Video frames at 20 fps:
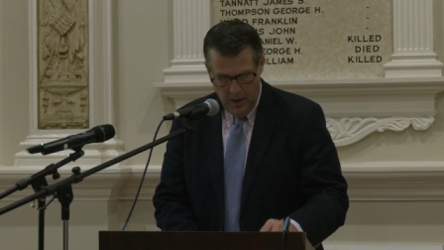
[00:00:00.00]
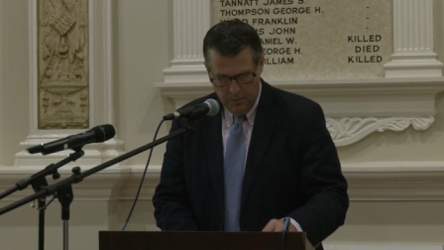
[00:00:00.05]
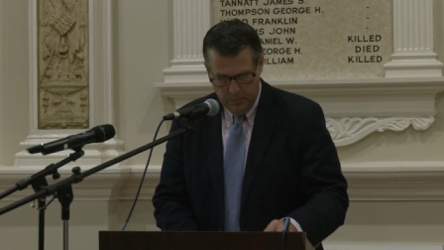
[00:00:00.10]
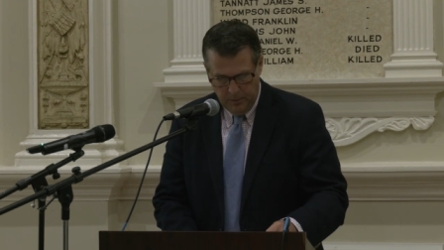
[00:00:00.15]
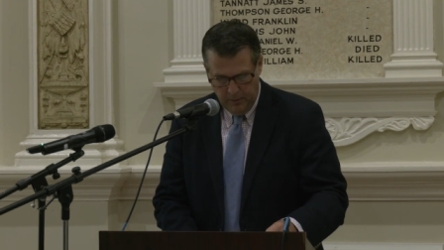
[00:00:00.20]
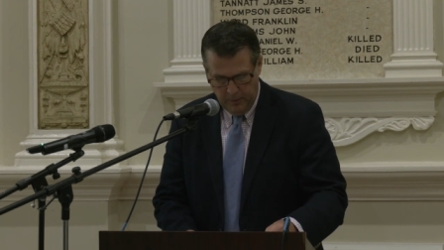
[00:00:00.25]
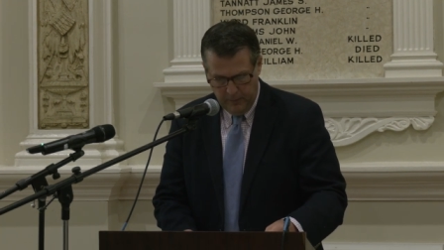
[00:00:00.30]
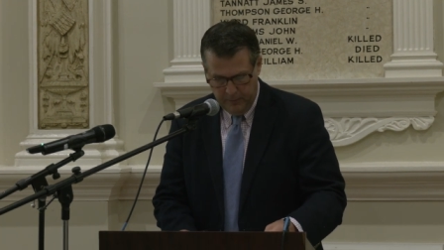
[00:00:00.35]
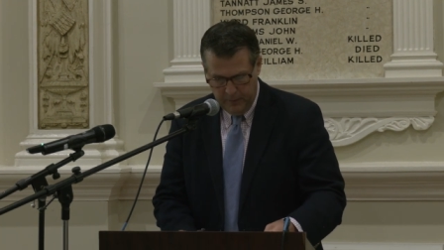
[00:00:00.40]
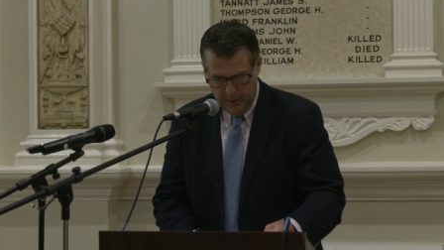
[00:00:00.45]

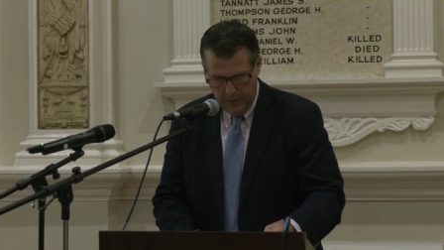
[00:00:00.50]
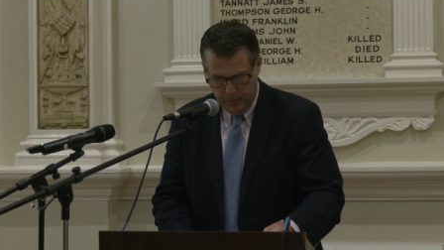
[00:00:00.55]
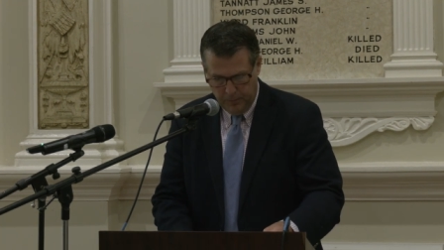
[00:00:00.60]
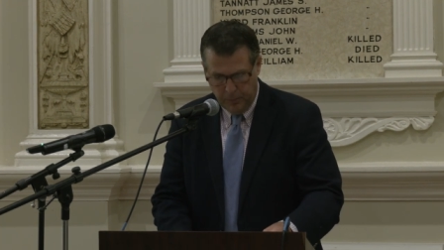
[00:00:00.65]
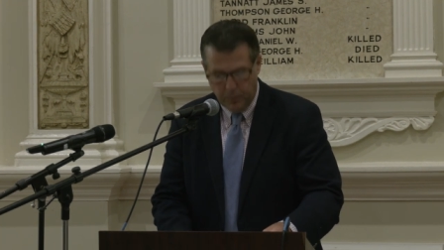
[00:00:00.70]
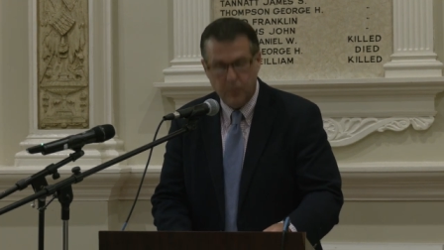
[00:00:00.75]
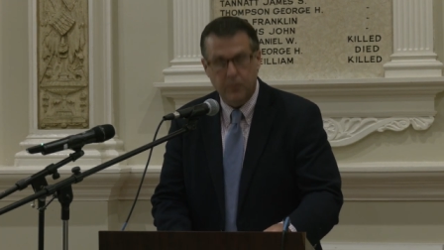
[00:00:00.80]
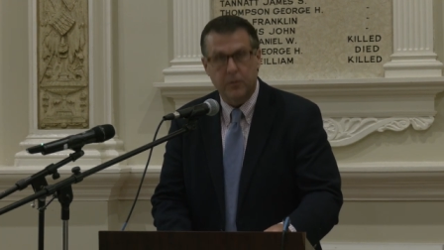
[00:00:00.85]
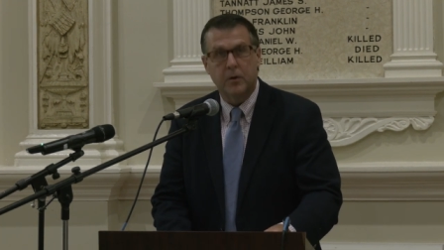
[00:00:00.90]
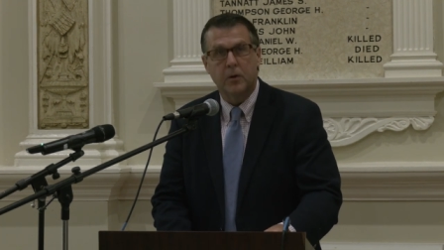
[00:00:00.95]
Bolivia
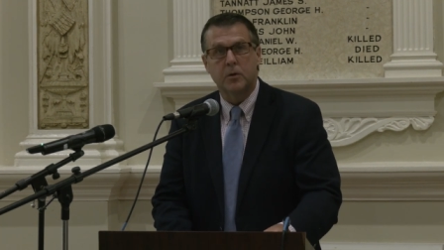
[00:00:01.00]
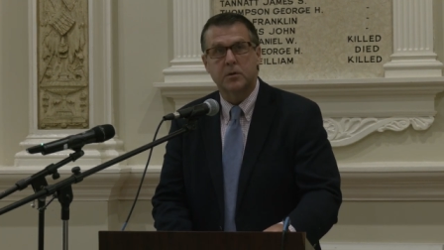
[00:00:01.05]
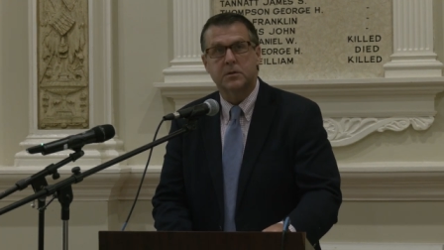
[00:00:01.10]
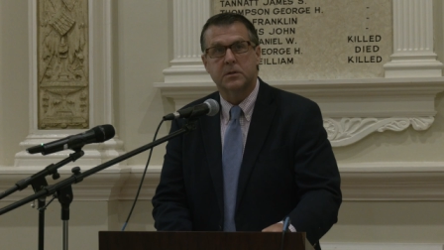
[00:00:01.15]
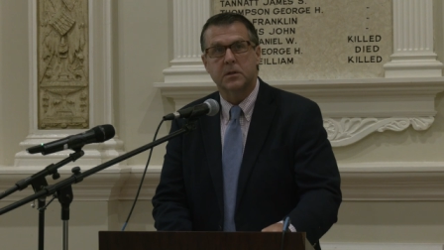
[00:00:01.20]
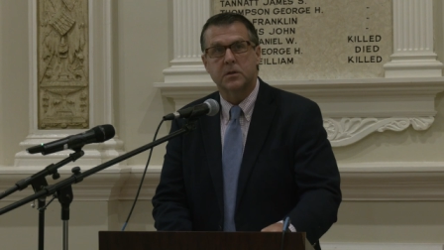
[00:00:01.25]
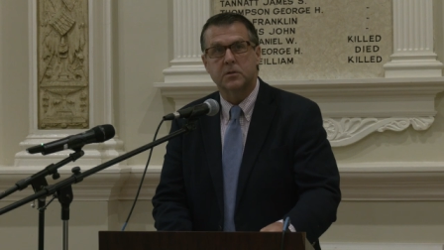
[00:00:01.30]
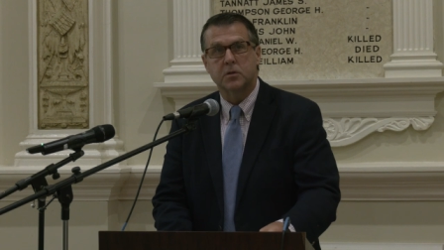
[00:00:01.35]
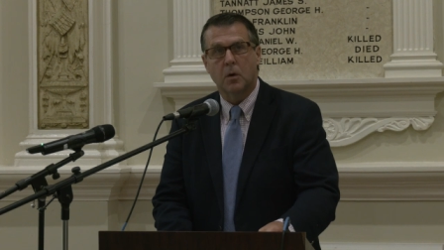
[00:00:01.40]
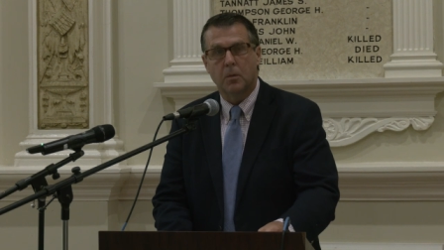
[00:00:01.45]

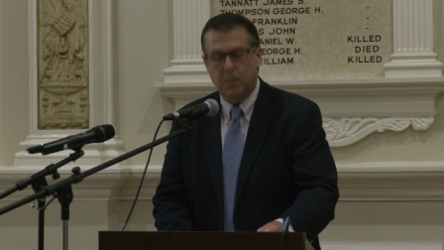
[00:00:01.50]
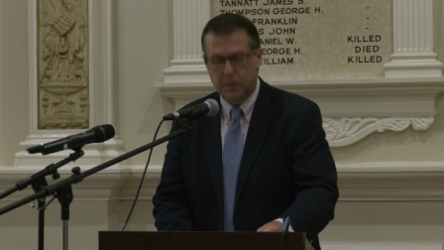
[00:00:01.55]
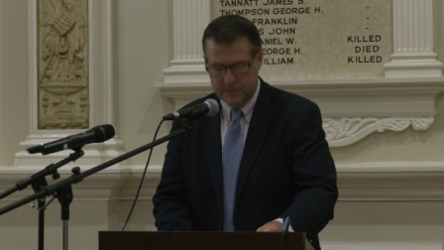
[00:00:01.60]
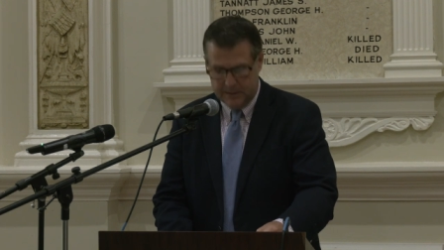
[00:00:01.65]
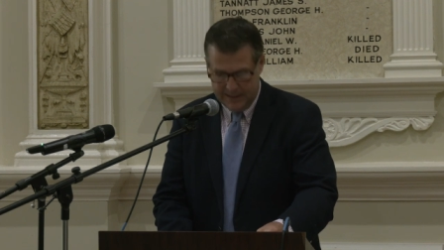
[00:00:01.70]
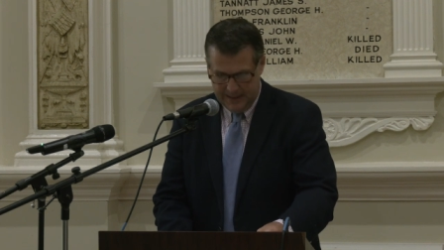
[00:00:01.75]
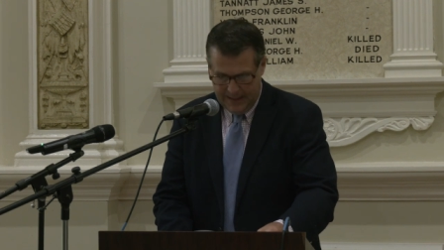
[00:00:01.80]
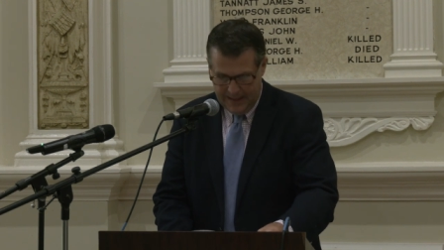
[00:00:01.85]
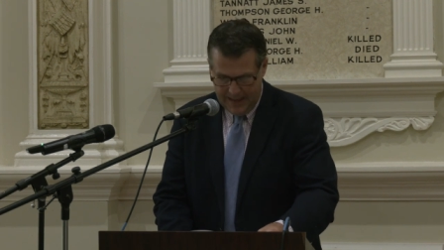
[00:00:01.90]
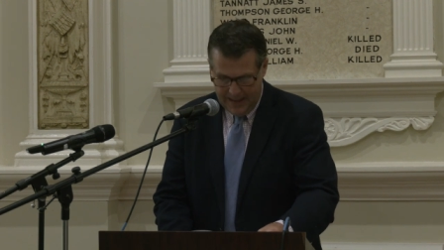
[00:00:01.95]
produces almost
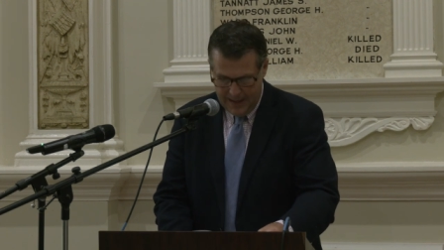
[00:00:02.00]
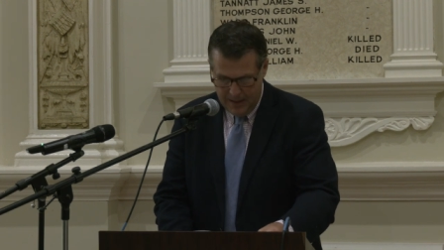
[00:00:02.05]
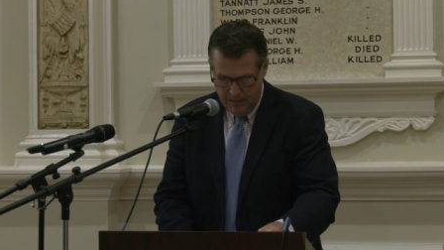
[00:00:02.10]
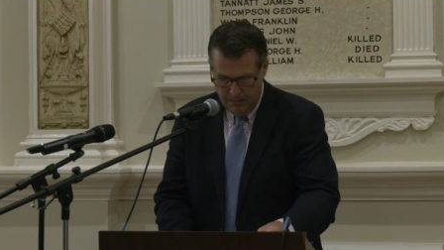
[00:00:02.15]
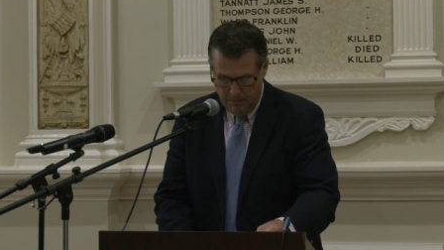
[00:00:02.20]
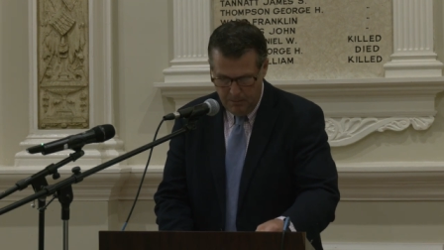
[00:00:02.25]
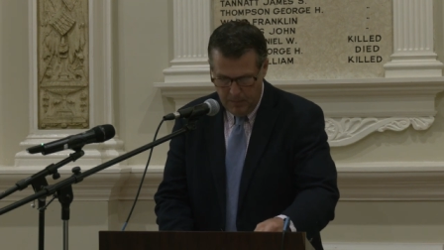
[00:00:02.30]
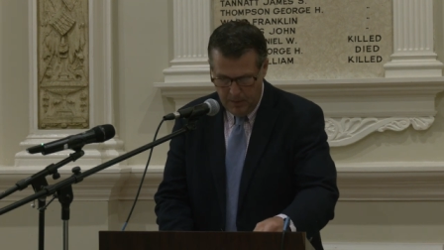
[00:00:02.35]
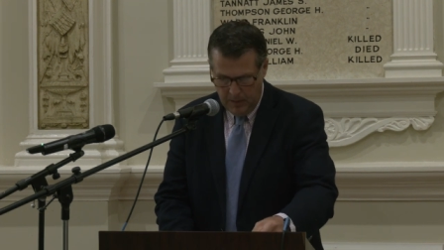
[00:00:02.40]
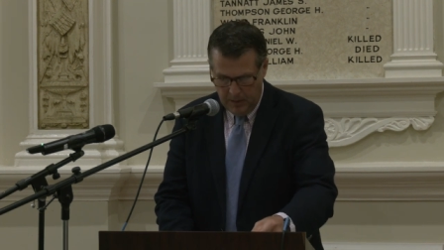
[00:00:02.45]

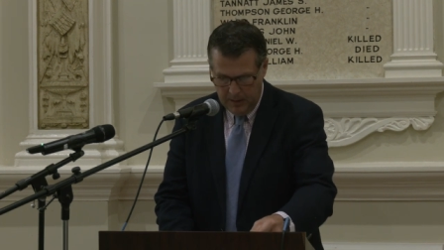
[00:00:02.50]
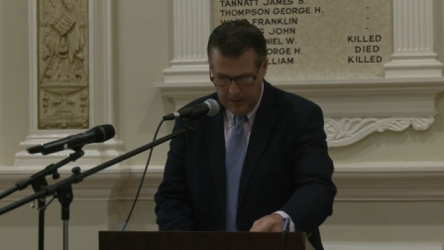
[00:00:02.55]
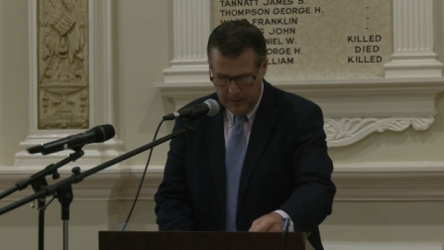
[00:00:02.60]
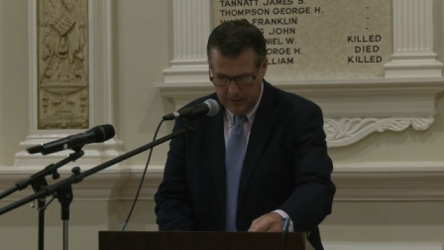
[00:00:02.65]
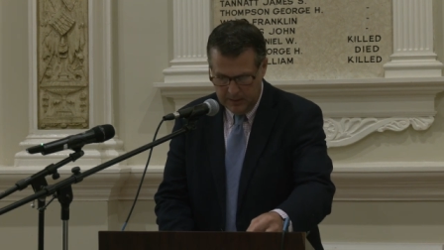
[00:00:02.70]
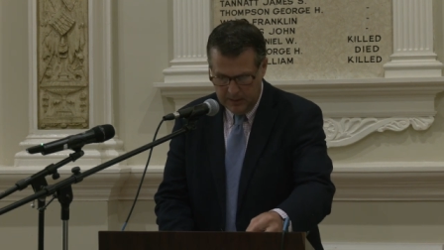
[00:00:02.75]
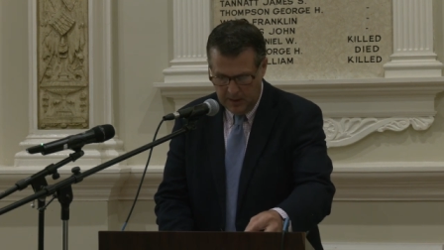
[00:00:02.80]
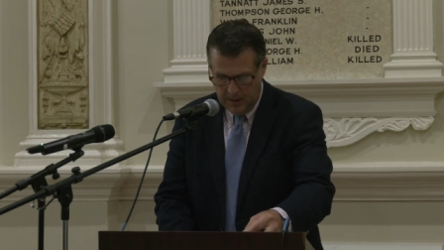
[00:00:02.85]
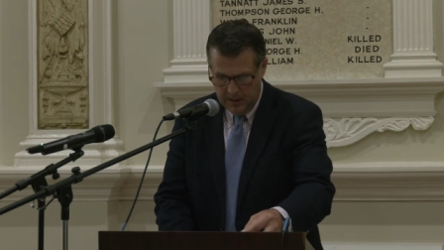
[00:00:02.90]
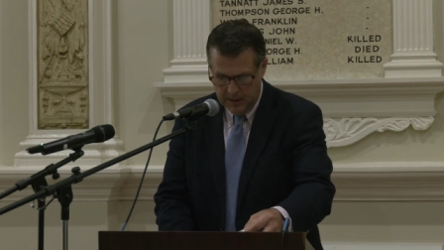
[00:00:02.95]
10
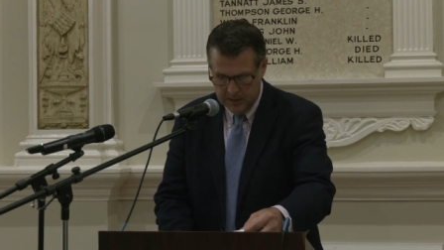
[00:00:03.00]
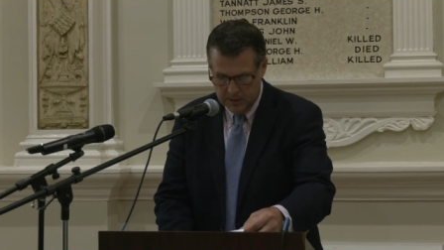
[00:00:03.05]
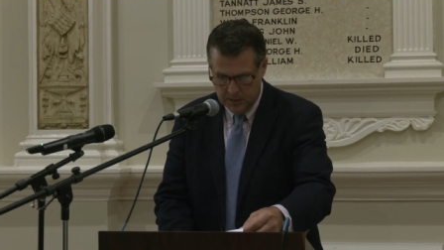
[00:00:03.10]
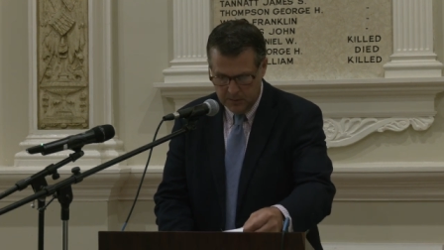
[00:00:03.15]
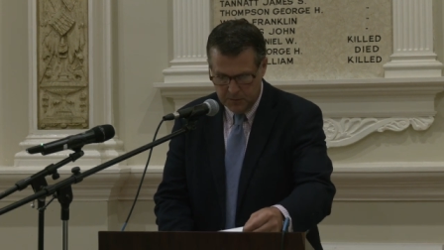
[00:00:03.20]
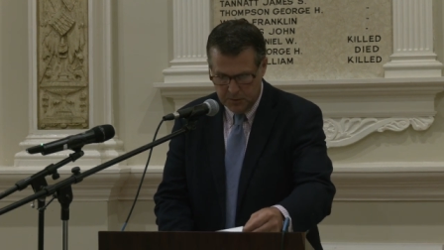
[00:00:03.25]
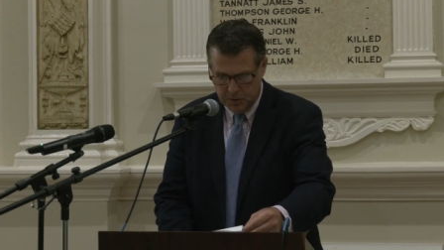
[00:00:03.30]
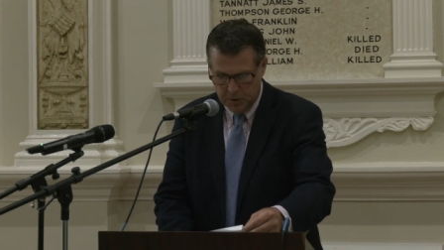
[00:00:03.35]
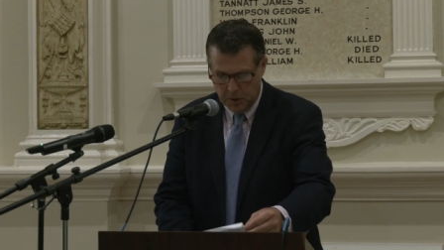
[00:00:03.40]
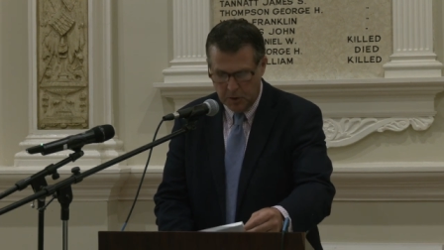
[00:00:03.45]
million tons
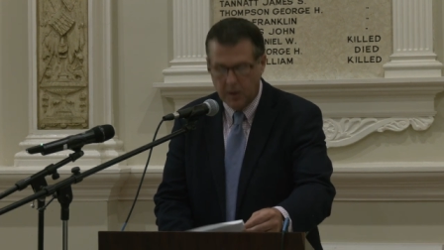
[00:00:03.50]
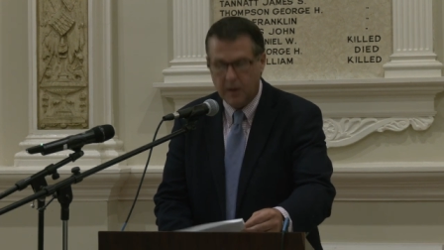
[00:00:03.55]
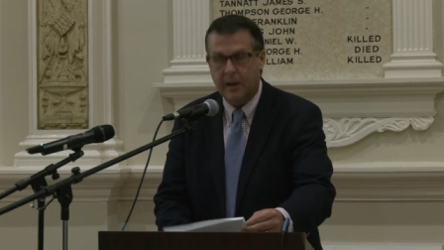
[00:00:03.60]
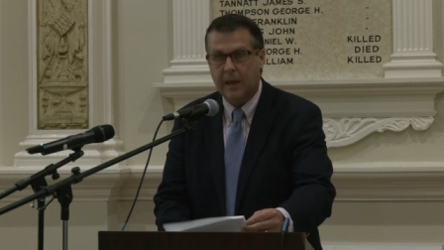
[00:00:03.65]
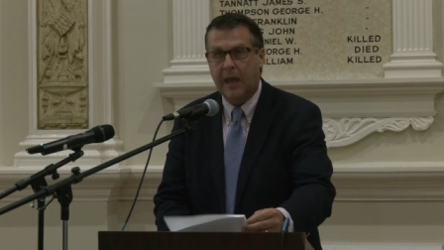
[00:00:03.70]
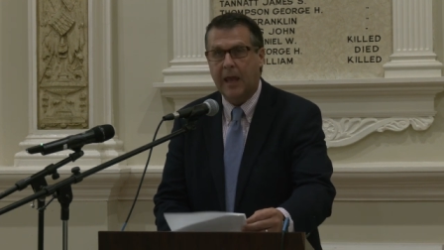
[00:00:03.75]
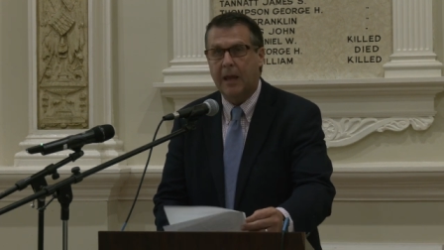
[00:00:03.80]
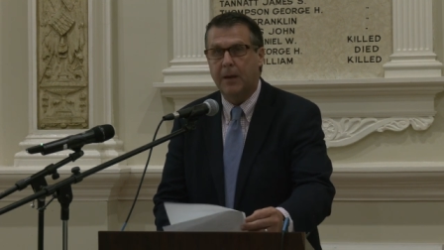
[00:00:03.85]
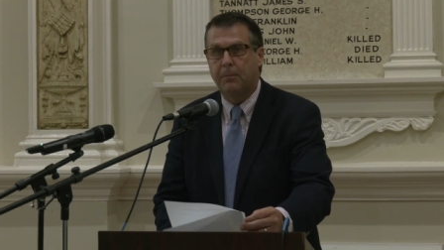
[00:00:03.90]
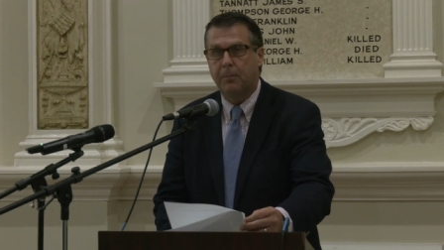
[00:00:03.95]
of
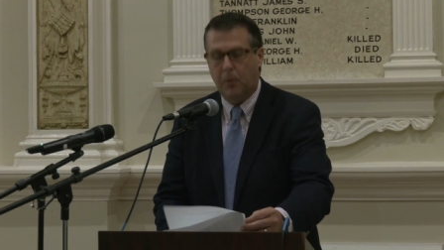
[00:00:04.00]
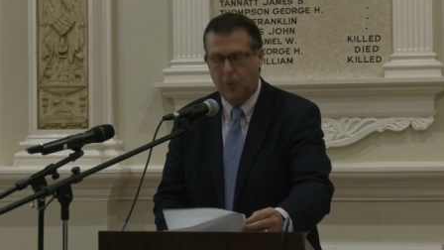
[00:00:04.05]
sugarcane